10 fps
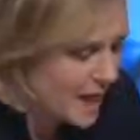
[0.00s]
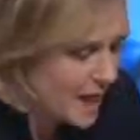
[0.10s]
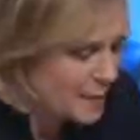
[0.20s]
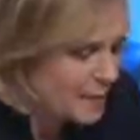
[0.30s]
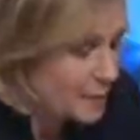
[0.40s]

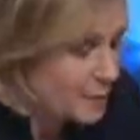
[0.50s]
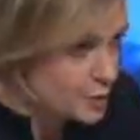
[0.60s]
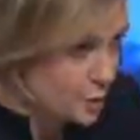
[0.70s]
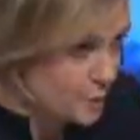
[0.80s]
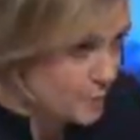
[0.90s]
Um, those
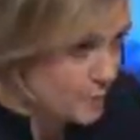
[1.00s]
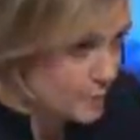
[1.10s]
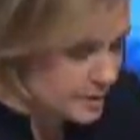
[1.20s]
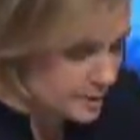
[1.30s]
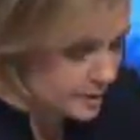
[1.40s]

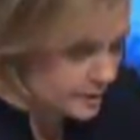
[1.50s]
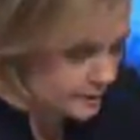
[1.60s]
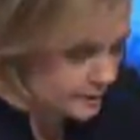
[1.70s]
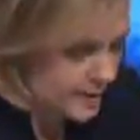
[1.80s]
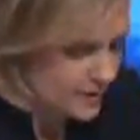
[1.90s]
co-payments
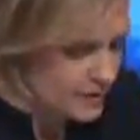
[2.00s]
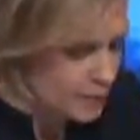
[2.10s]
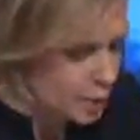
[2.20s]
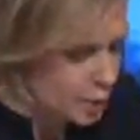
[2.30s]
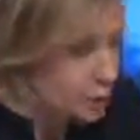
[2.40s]
and levies
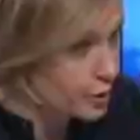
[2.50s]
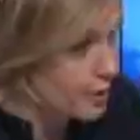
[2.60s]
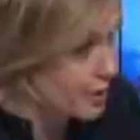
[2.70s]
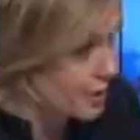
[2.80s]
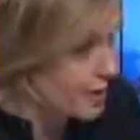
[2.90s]
are not
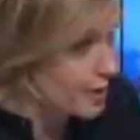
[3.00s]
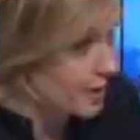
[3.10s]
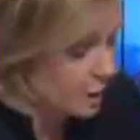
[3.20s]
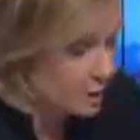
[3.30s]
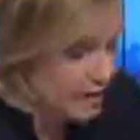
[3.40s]

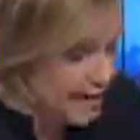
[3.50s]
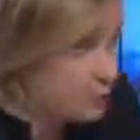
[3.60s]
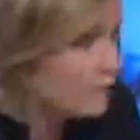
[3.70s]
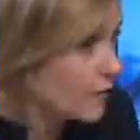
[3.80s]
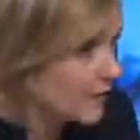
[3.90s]
necessarily going to have,
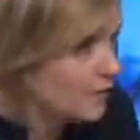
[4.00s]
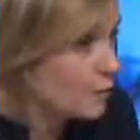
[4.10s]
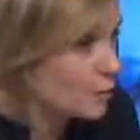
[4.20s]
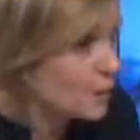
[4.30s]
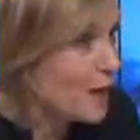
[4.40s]
we'll find out
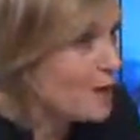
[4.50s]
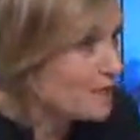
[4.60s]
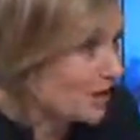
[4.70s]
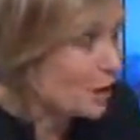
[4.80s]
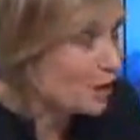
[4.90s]
more tonight,
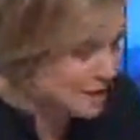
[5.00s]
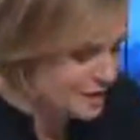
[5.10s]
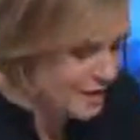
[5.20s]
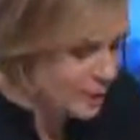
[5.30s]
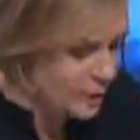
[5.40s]
but they're not
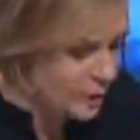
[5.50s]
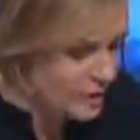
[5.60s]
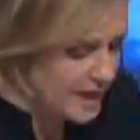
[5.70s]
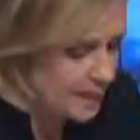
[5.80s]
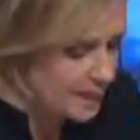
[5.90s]
necessarily going
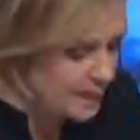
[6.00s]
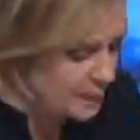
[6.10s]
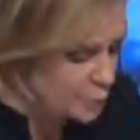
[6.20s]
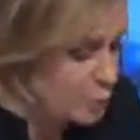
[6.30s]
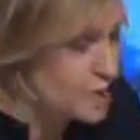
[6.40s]
to have the
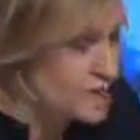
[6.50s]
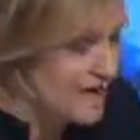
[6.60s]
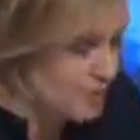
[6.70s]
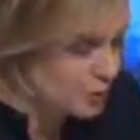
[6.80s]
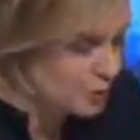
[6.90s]
support to
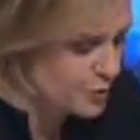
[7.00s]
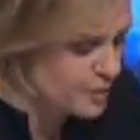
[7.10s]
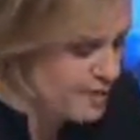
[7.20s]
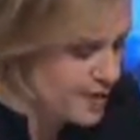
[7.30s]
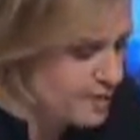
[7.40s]
get through the
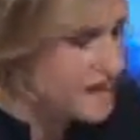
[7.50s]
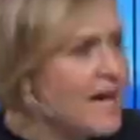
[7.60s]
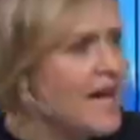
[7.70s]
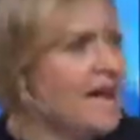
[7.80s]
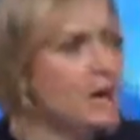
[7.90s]
Senate.
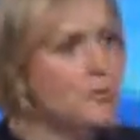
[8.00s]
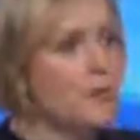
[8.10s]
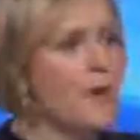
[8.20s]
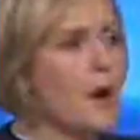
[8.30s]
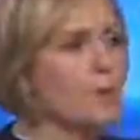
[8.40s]
How do you
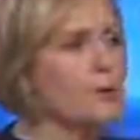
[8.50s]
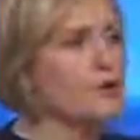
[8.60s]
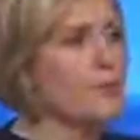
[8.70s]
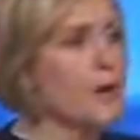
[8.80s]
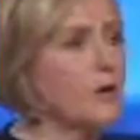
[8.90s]
propose
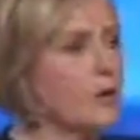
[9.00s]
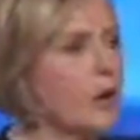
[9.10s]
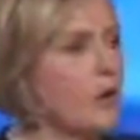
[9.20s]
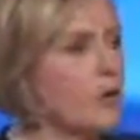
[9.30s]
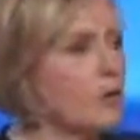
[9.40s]
to plug the
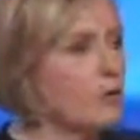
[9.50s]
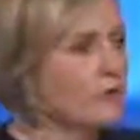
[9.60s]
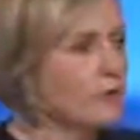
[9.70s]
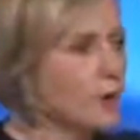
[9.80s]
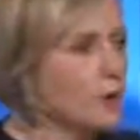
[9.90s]
hole
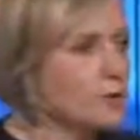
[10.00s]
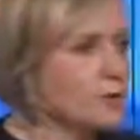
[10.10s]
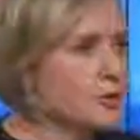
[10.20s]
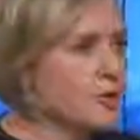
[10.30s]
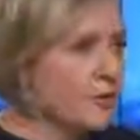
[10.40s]
from
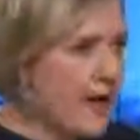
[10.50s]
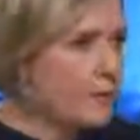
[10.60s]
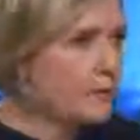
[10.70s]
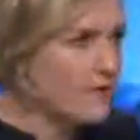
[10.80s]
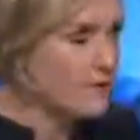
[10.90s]
those that
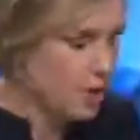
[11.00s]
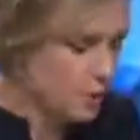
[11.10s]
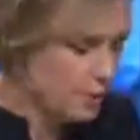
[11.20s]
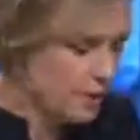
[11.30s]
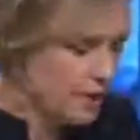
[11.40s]

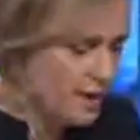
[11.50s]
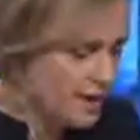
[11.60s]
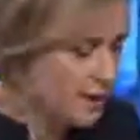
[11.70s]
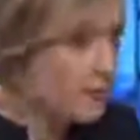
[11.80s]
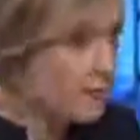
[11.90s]
revenue
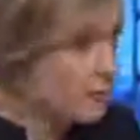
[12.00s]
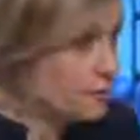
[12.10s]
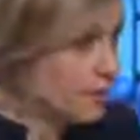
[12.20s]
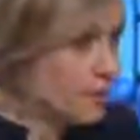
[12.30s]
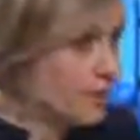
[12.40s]
if
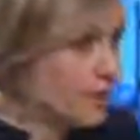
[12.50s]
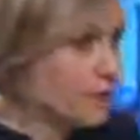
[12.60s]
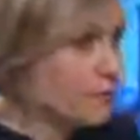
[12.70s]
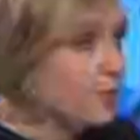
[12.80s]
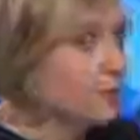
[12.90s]
they don't get
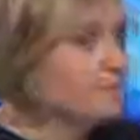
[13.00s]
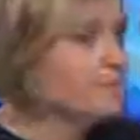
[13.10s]
through?